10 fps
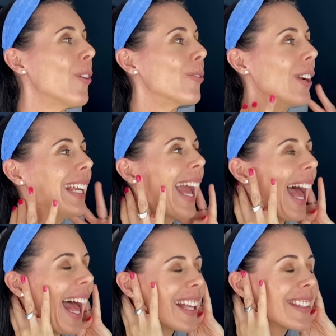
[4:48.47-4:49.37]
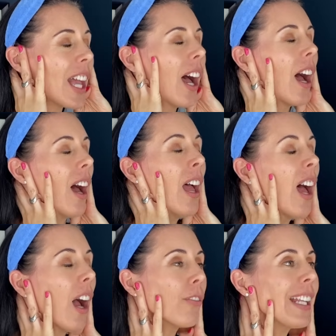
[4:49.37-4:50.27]
really has a,
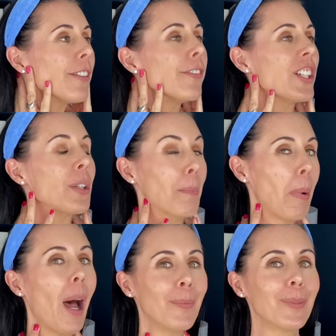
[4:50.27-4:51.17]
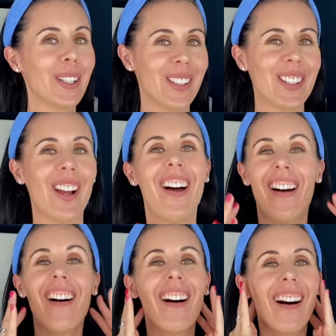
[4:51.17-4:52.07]
a, really efficient pump, which is our
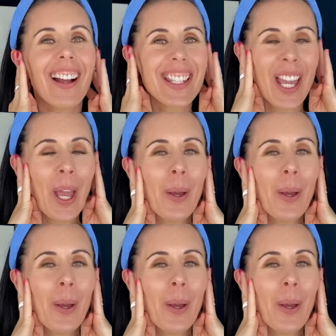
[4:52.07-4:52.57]
heart,